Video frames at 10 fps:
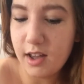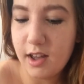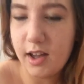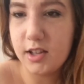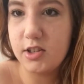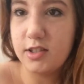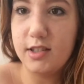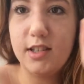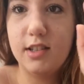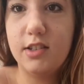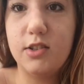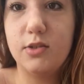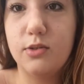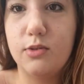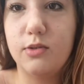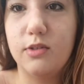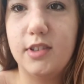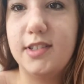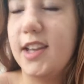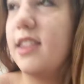I just needed to
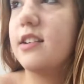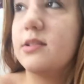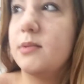say this